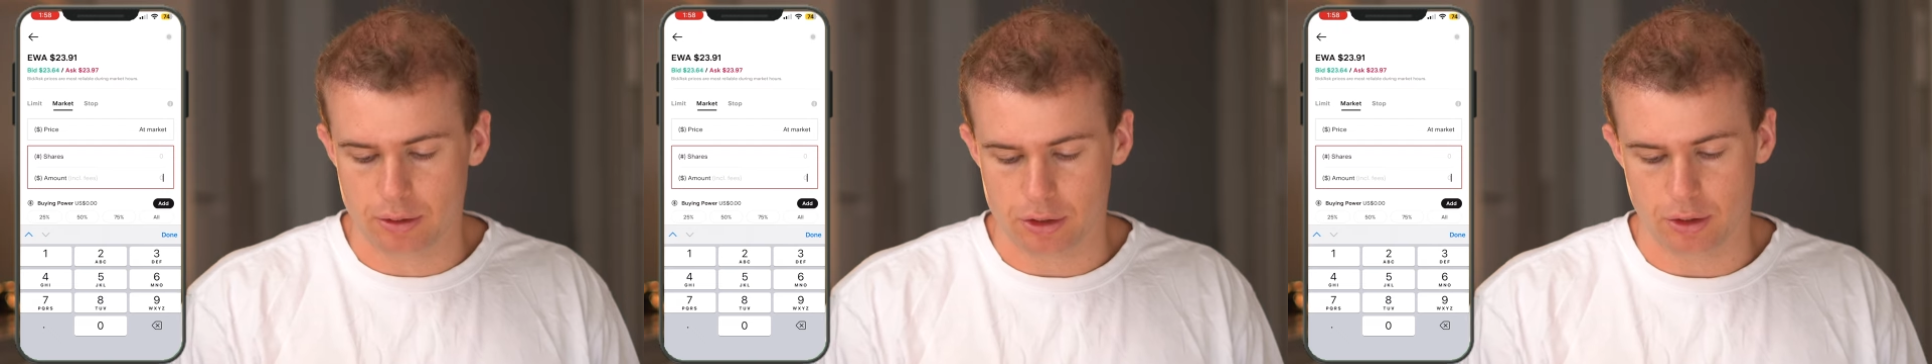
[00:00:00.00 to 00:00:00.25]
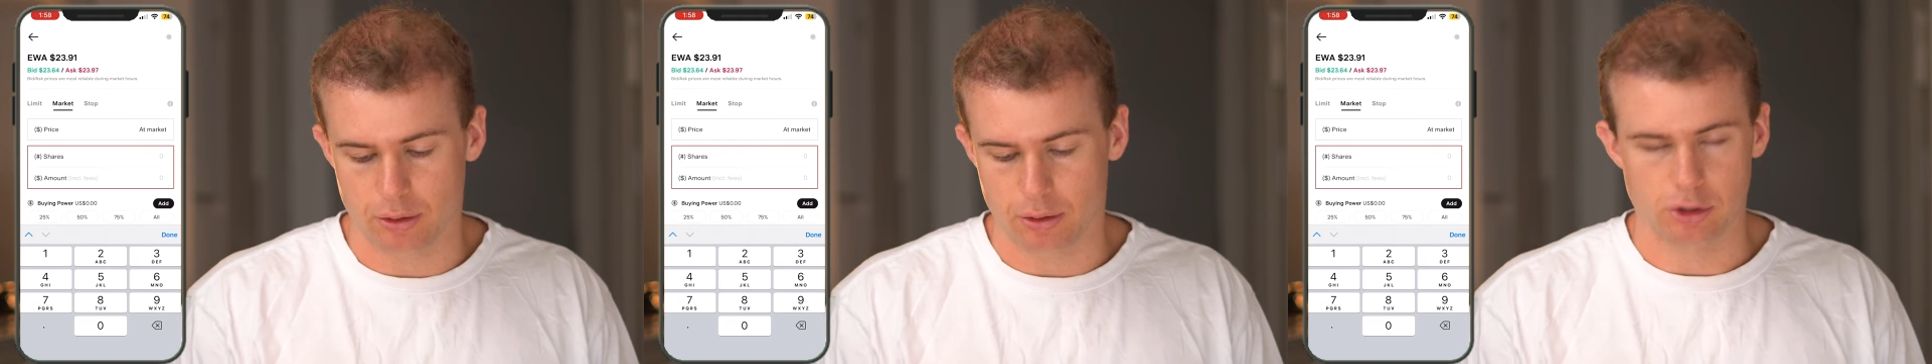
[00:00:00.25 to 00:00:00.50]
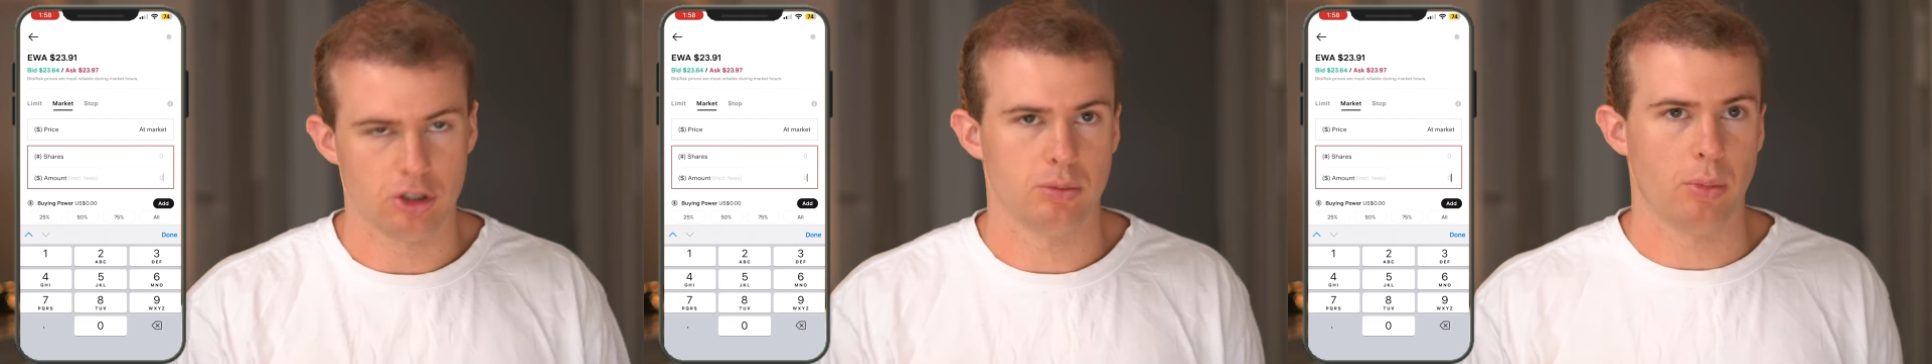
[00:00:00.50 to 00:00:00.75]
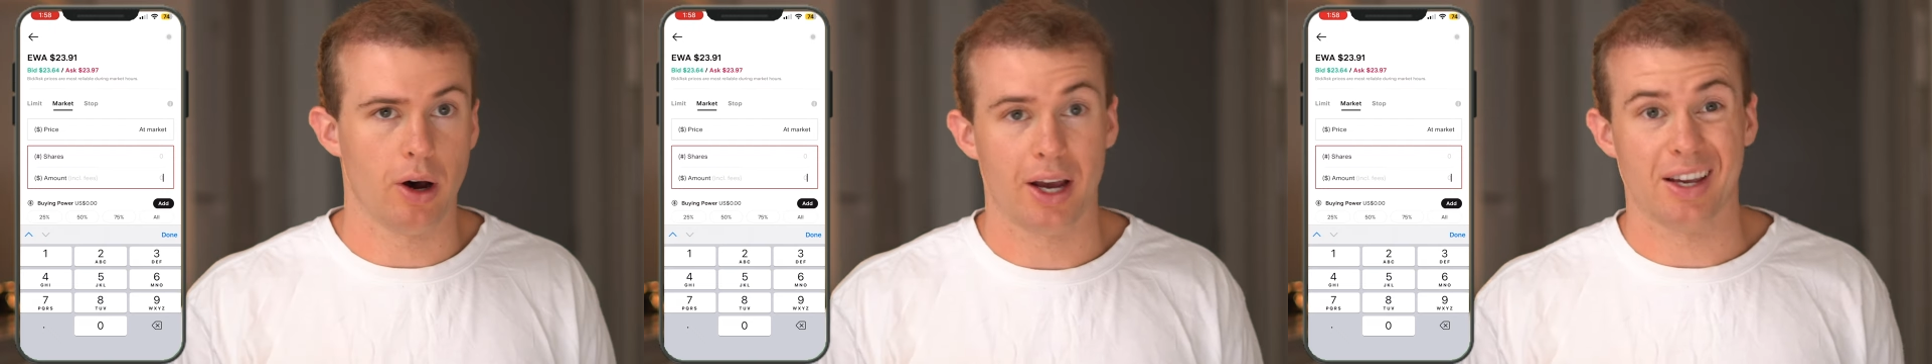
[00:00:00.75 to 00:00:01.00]
so you're
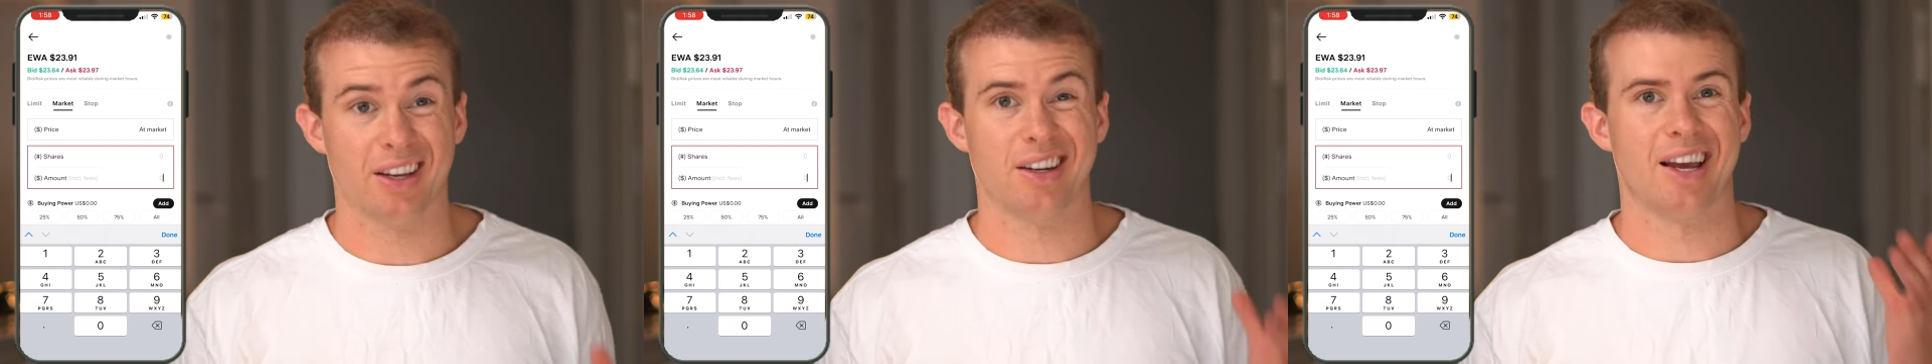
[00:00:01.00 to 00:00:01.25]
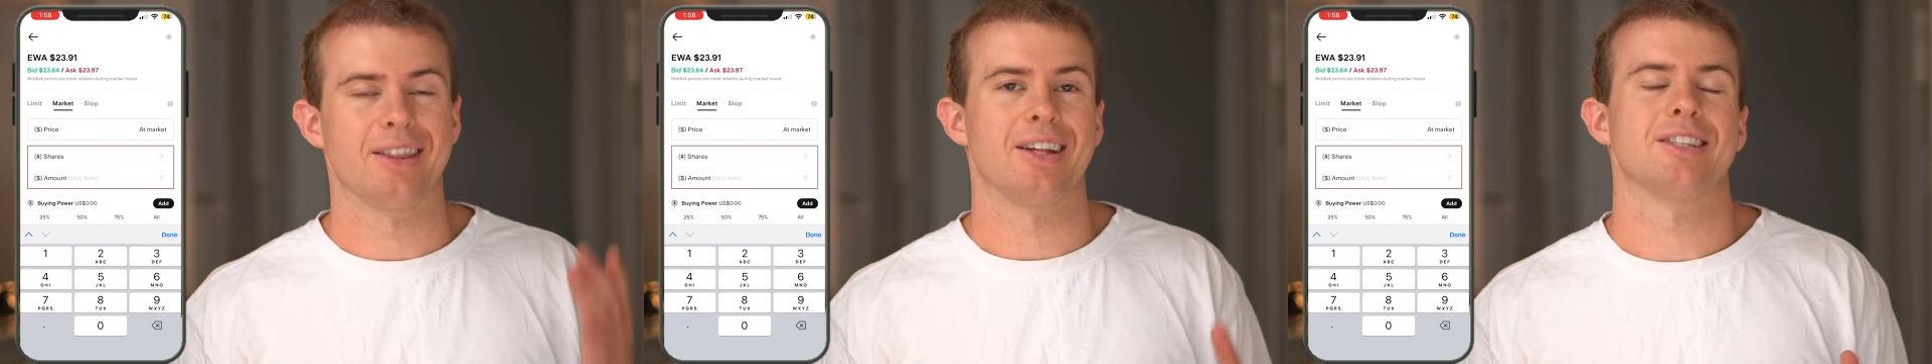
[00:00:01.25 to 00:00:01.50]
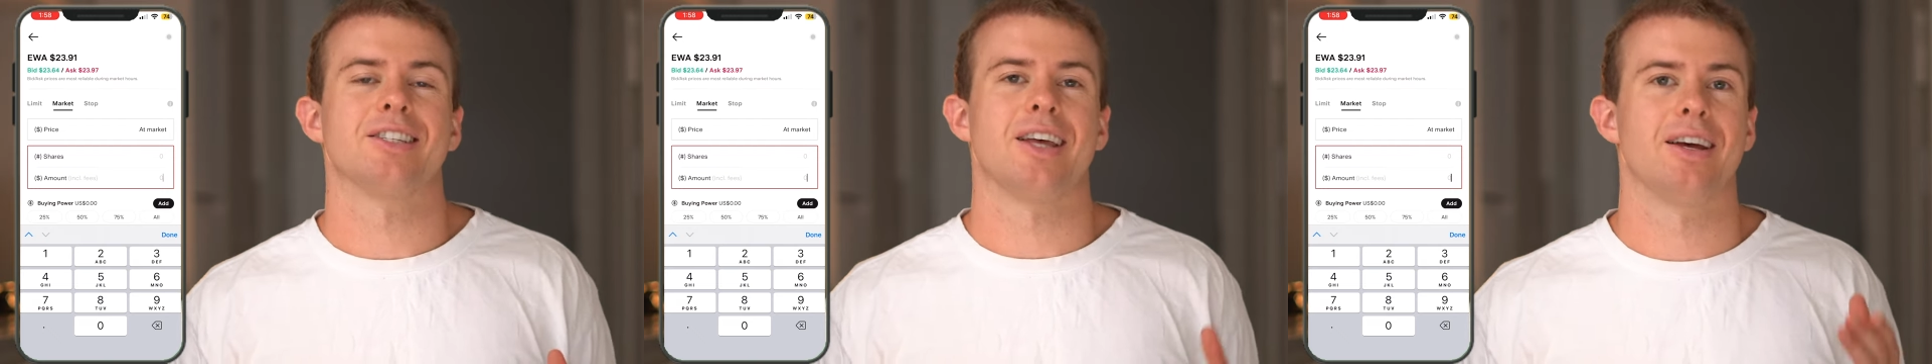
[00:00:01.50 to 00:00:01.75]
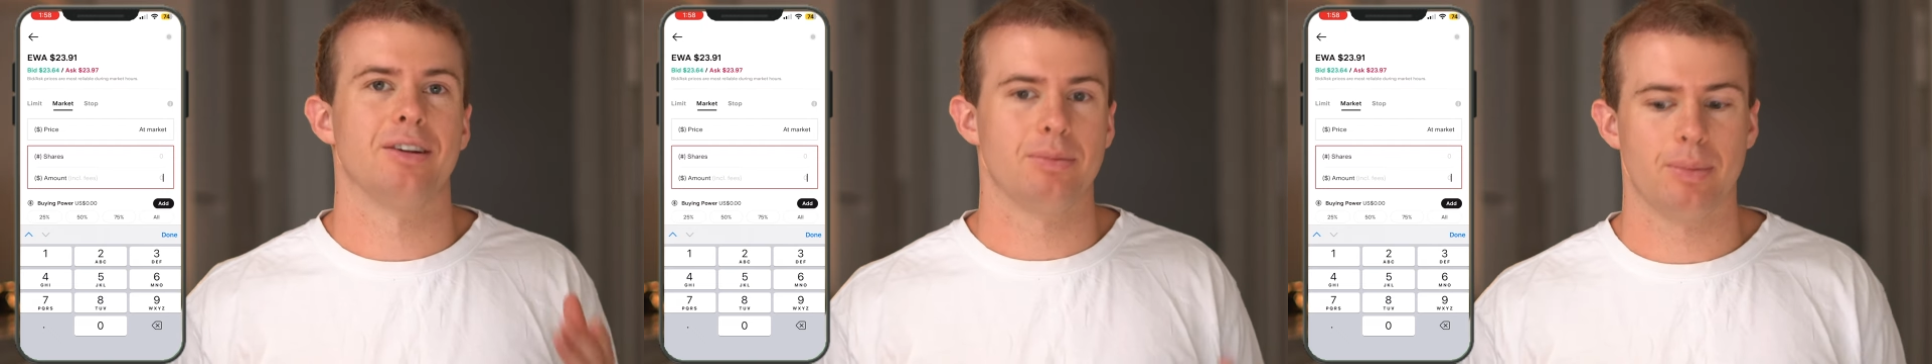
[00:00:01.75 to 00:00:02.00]
just buying it at that
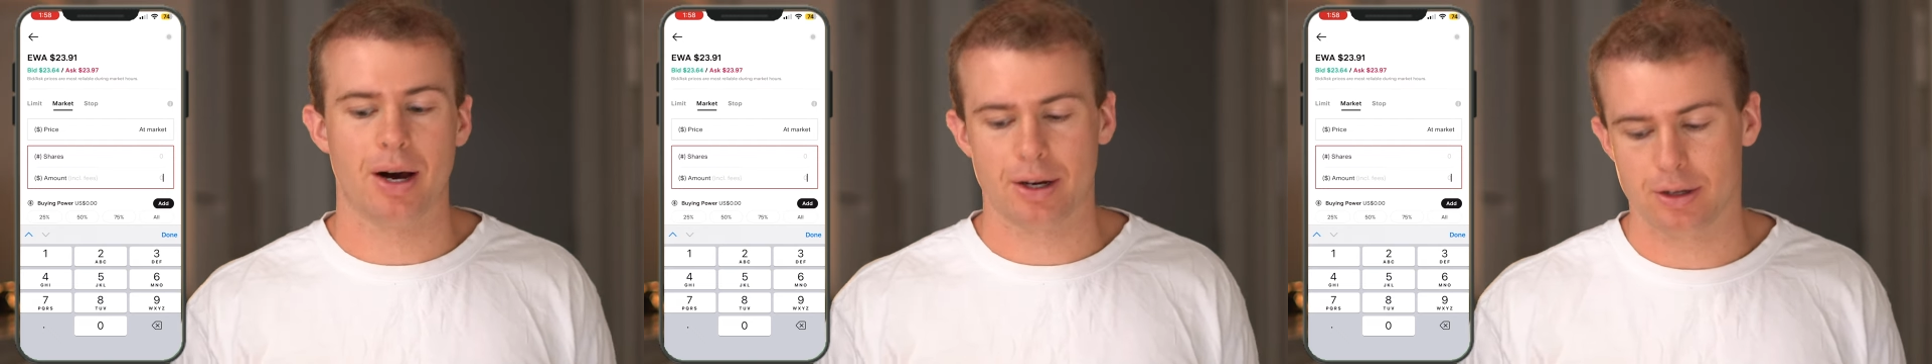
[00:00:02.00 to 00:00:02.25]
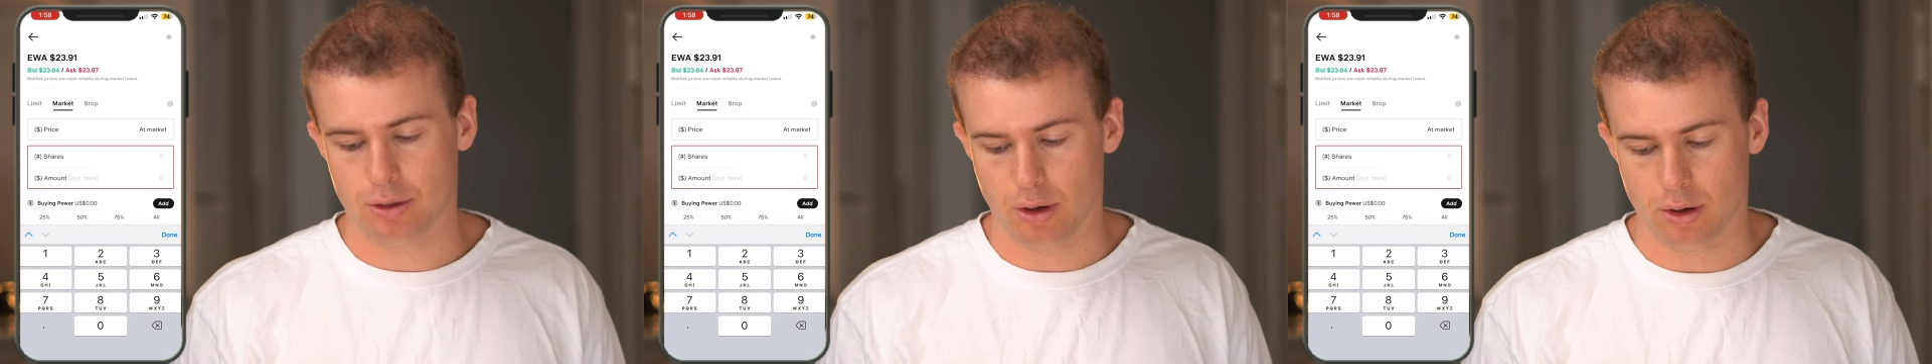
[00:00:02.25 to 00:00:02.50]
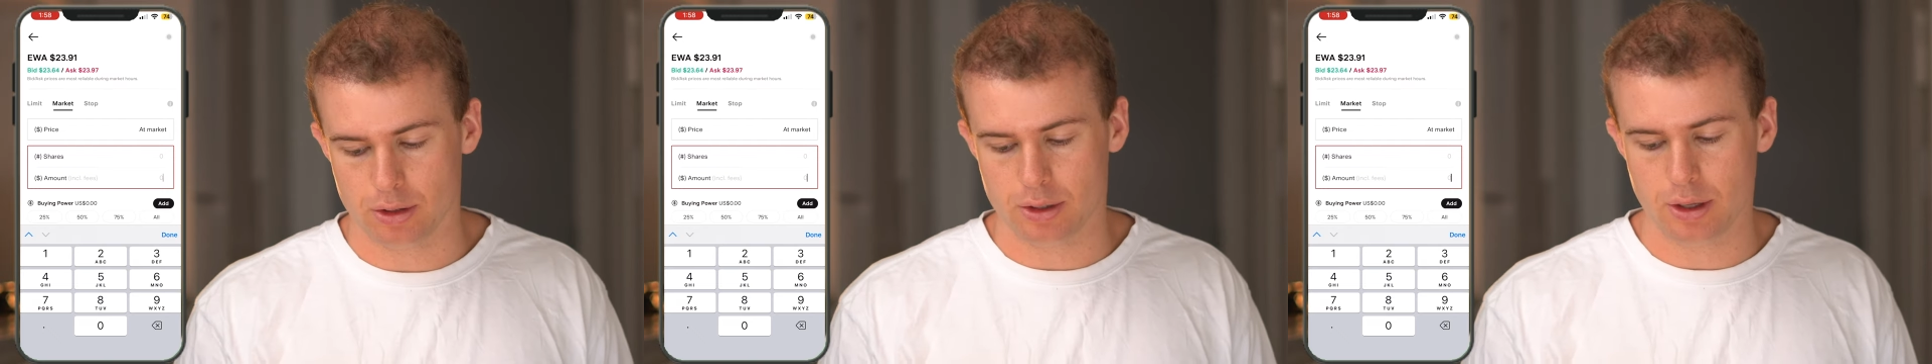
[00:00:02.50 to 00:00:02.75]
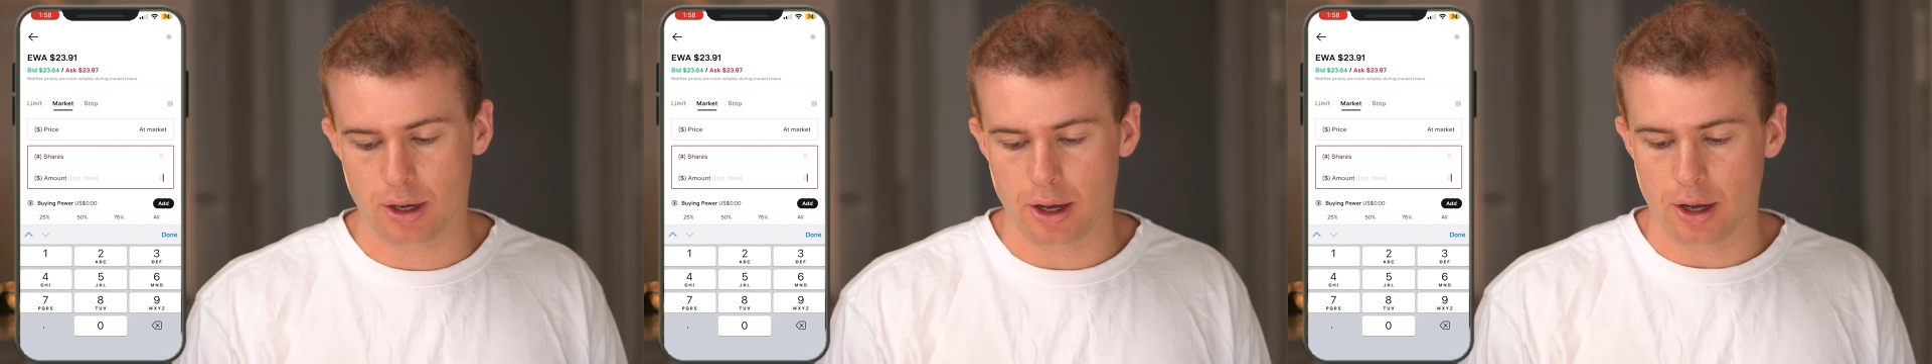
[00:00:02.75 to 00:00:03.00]
standard market cost